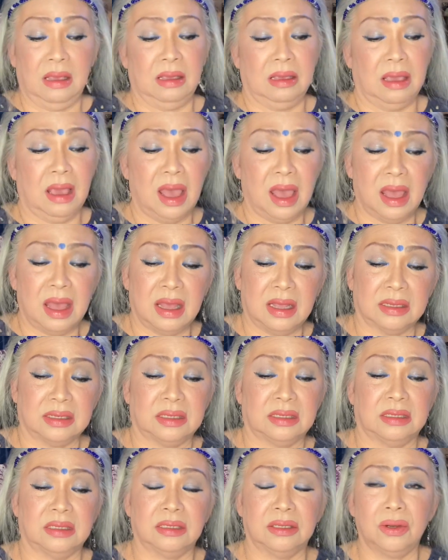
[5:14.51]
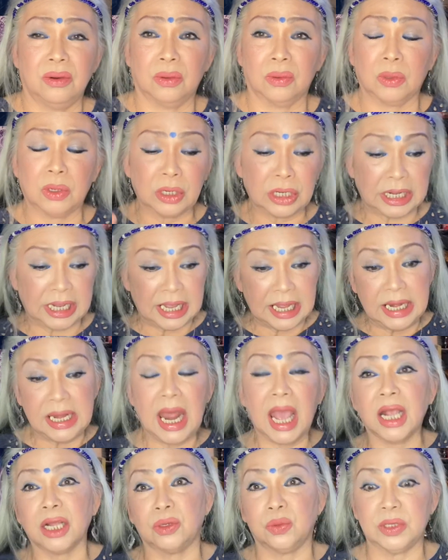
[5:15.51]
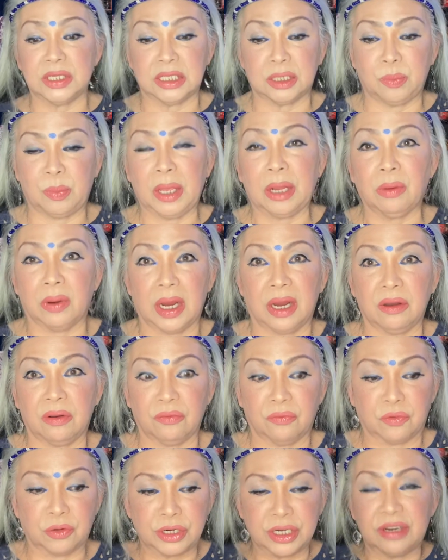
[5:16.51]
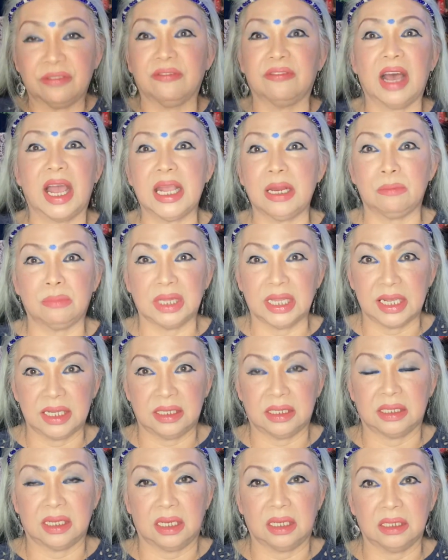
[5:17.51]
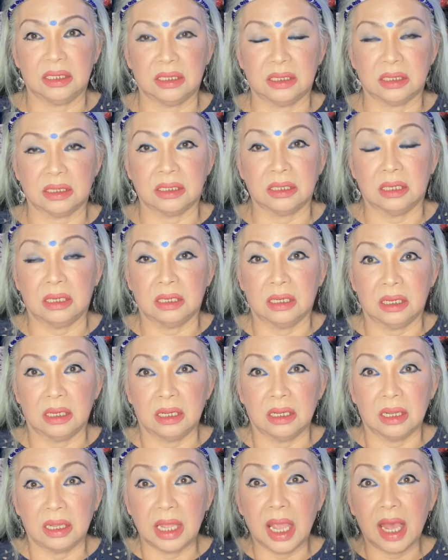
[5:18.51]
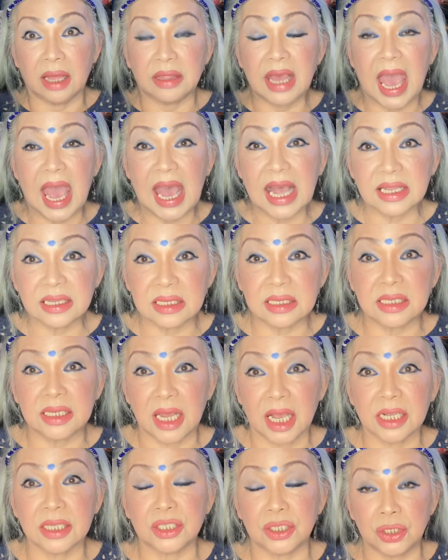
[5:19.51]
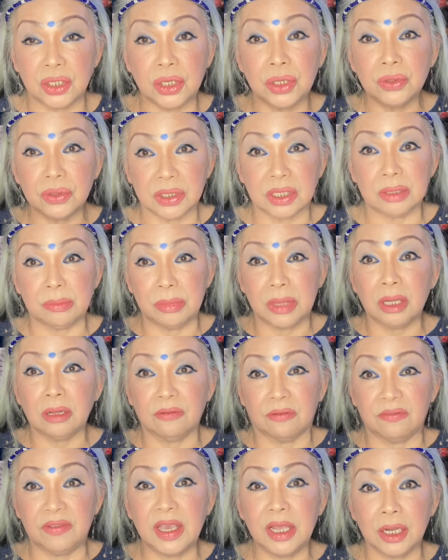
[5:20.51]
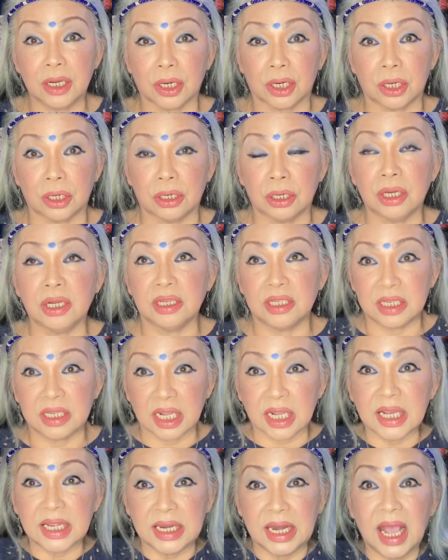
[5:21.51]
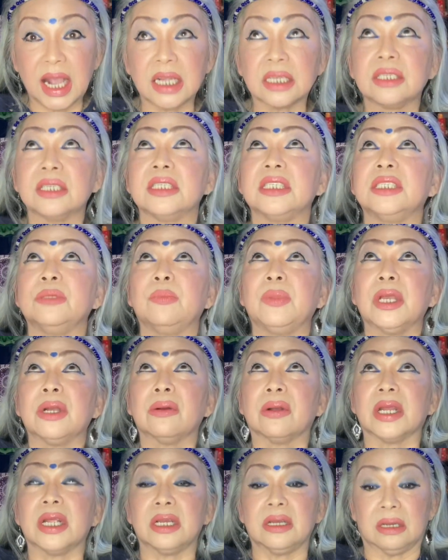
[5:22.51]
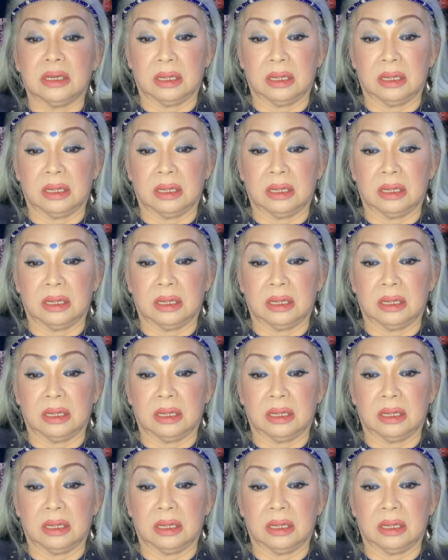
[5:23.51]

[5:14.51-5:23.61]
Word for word: Yes, so connect with spirit for divine blessings. Yeah, the Aztecs used the middle finger to connect to spirit